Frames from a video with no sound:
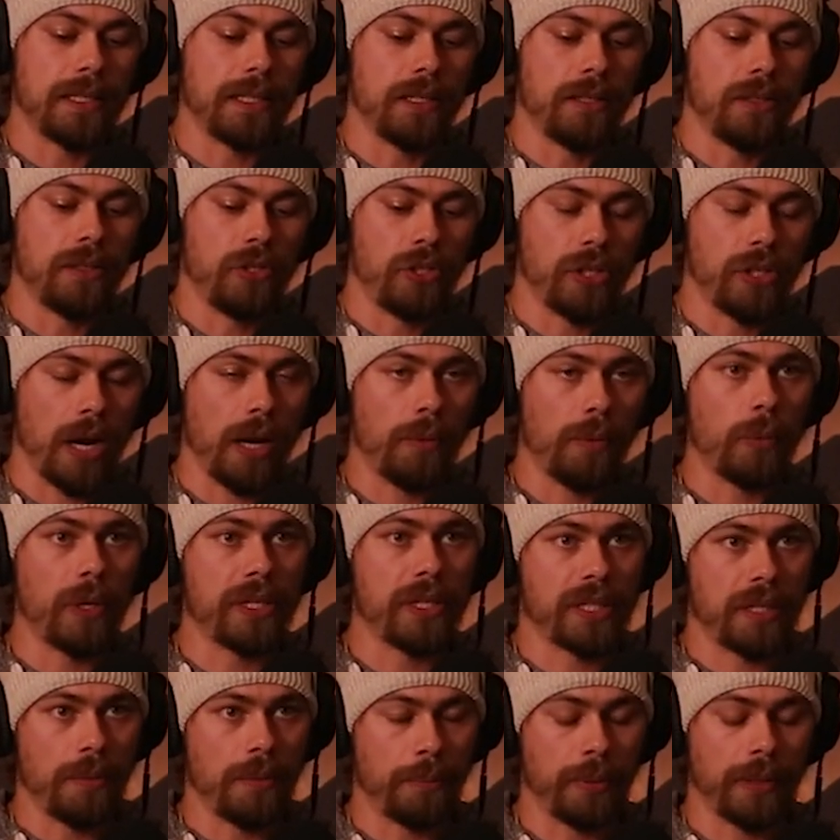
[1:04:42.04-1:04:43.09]
John
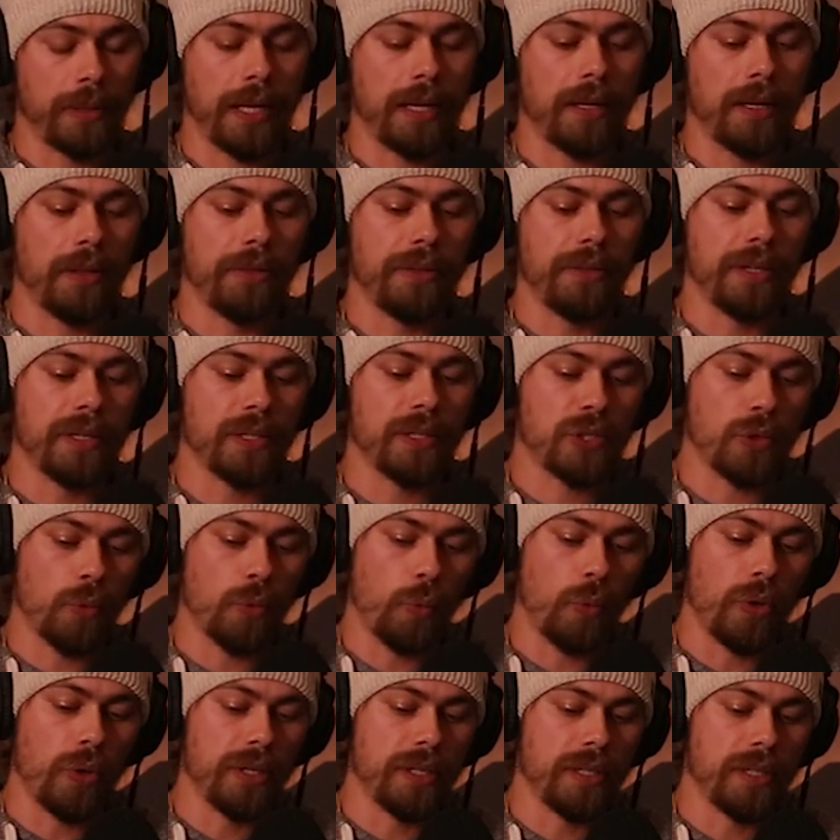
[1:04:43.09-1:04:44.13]
West's complaint on this
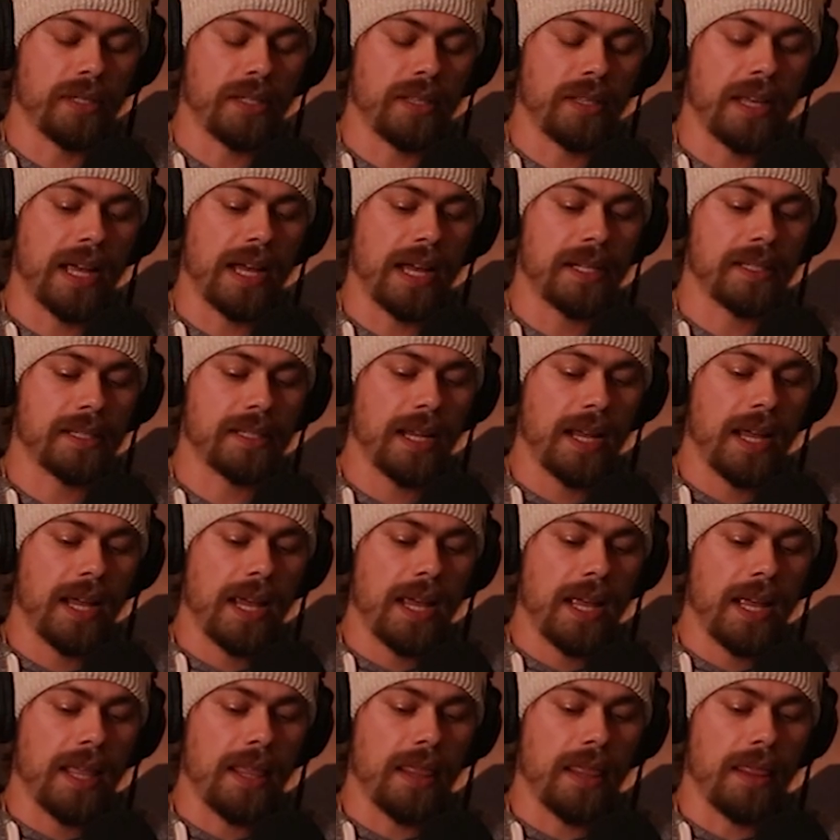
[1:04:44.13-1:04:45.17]
was that
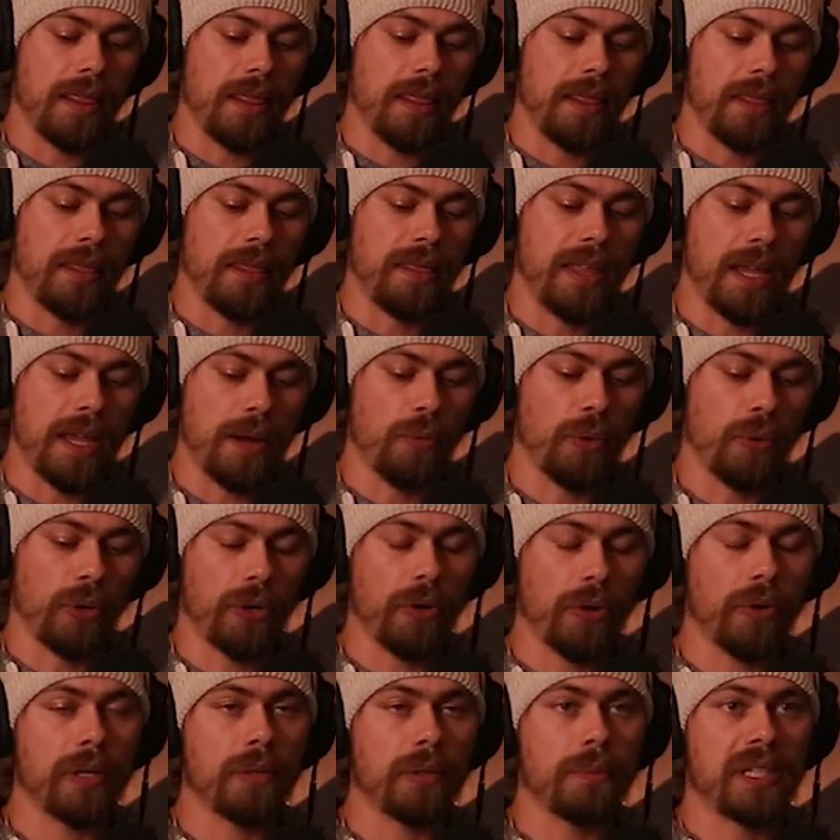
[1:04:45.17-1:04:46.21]
they were
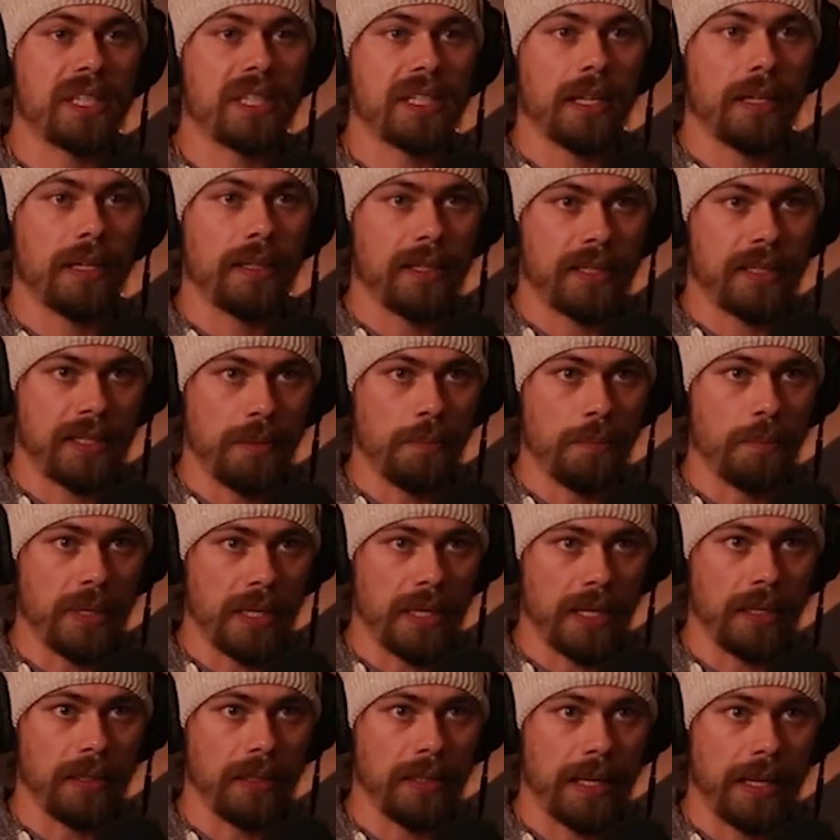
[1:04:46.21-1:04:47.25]
going to be selling this to
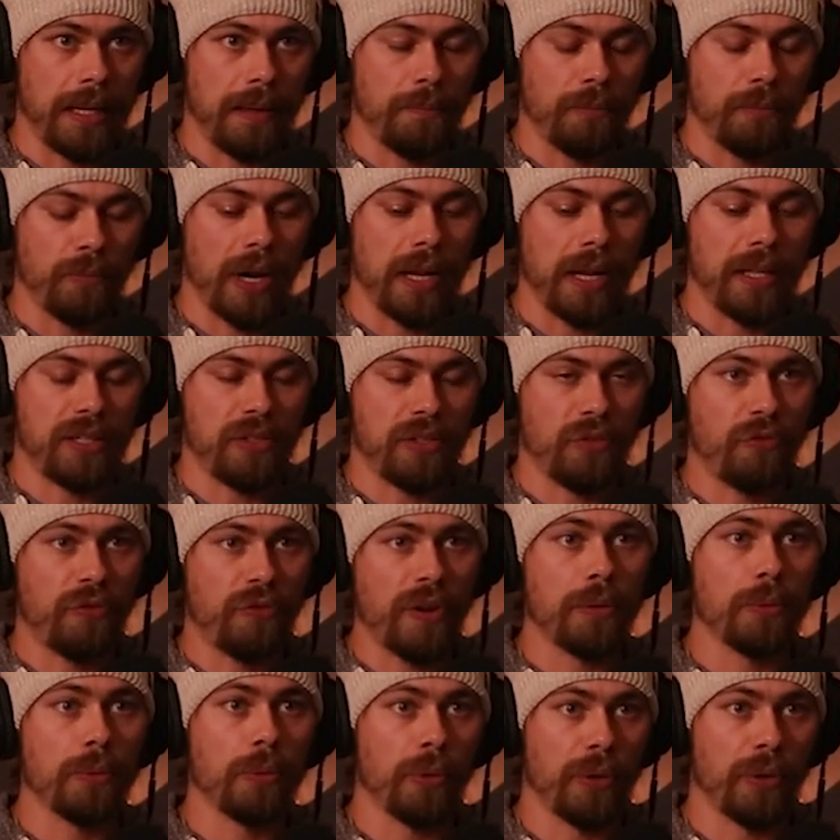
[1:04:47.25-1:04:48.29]
BLM, right? It's a
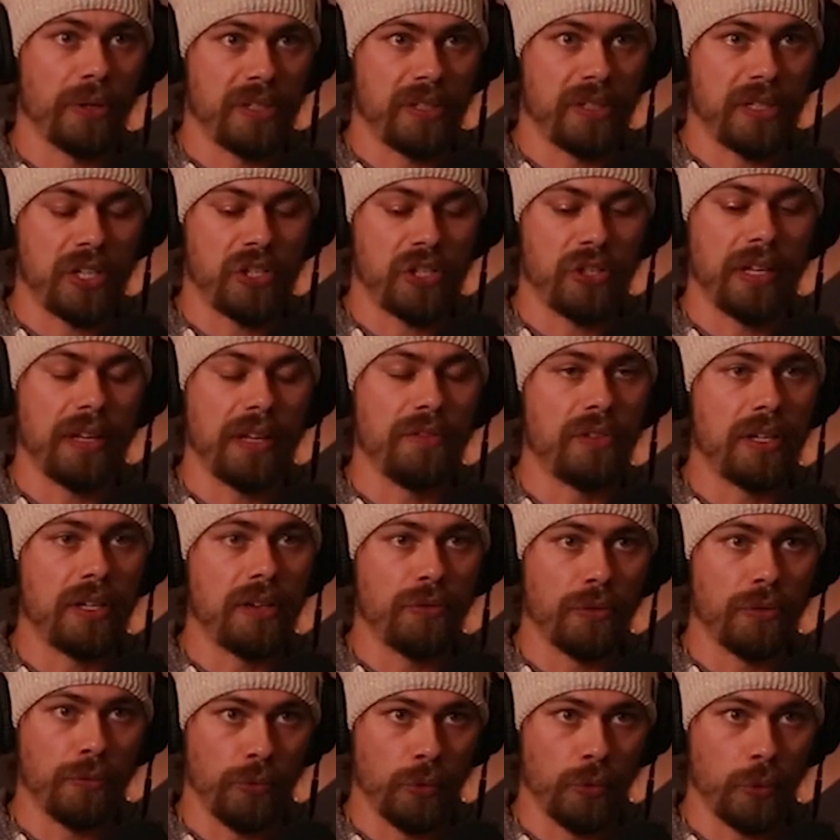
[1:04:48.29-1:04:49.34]
federal organization. They have
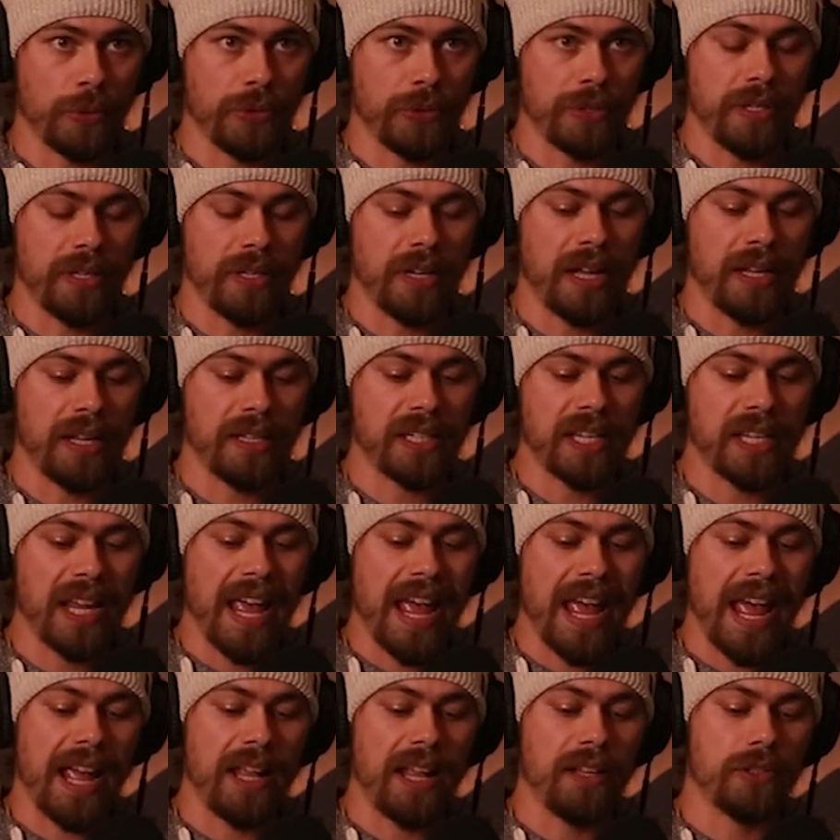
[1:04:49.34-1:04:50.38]
different rules than us.
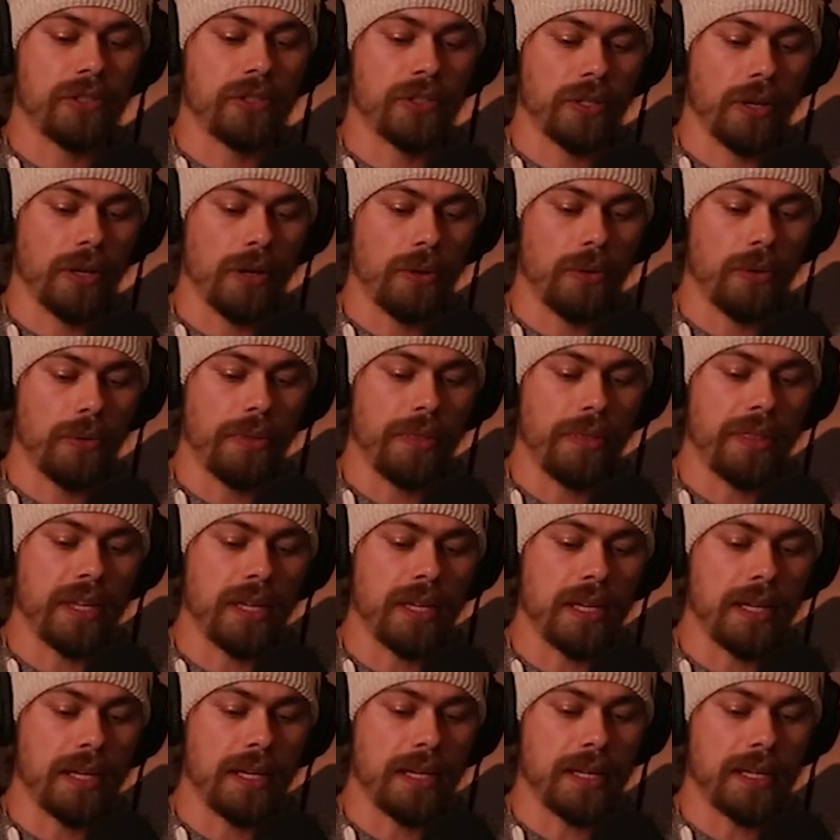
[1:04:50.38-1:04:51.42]
And so
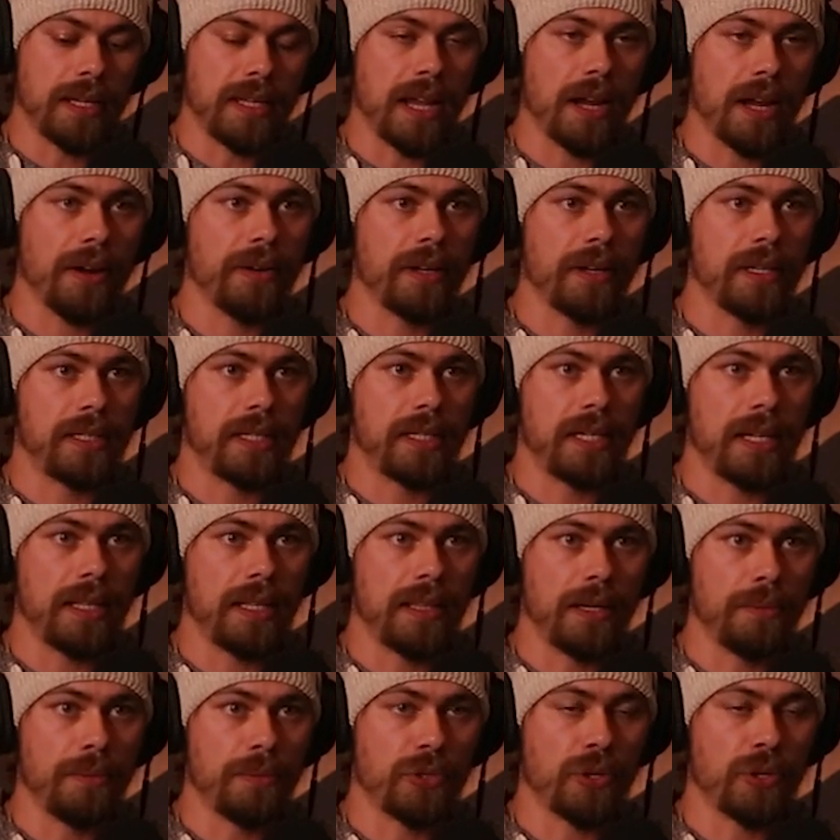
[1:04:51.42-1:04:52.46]
the guarantee
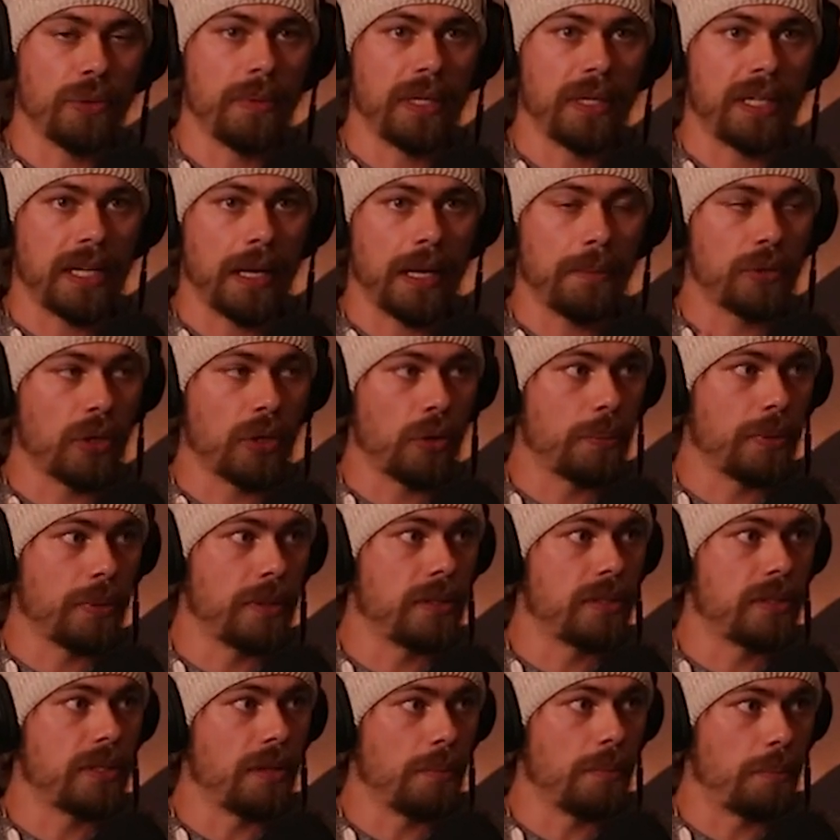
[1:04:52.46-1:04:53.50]
that it was going to be kept open
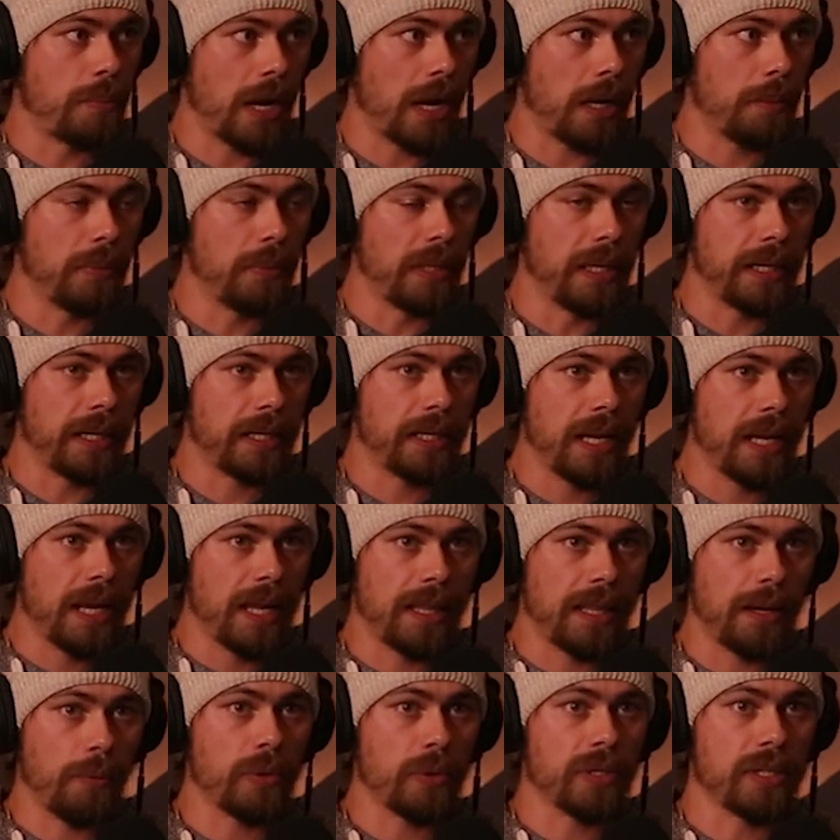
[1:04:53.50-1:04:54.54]
to the public,
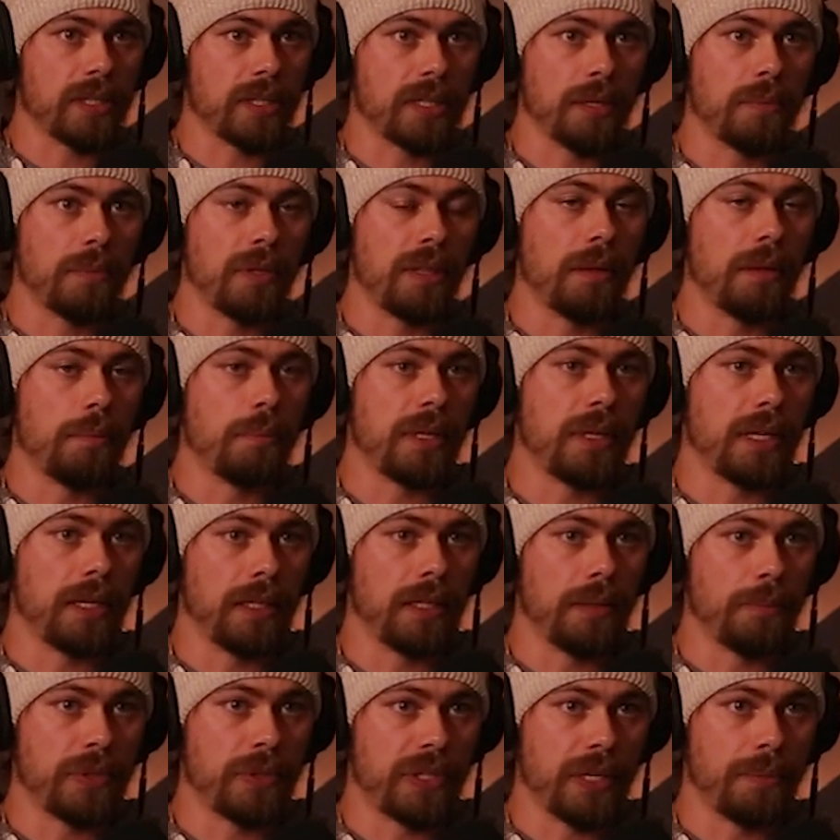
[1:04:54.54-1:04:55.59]
that wasn't something that
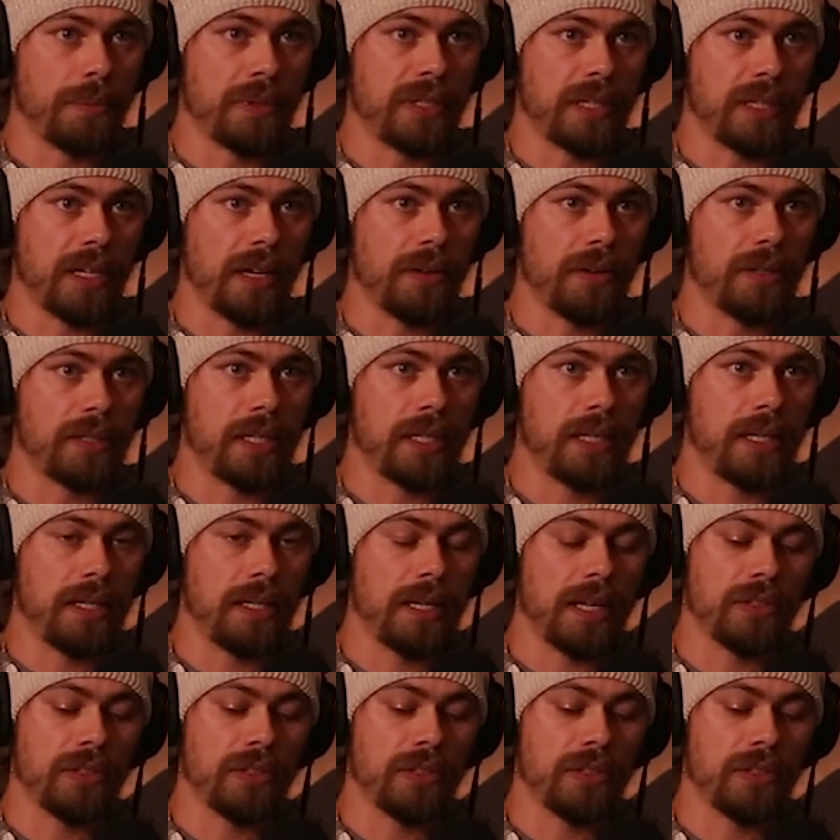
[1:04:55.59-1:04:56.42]
BLM was able to guarantee.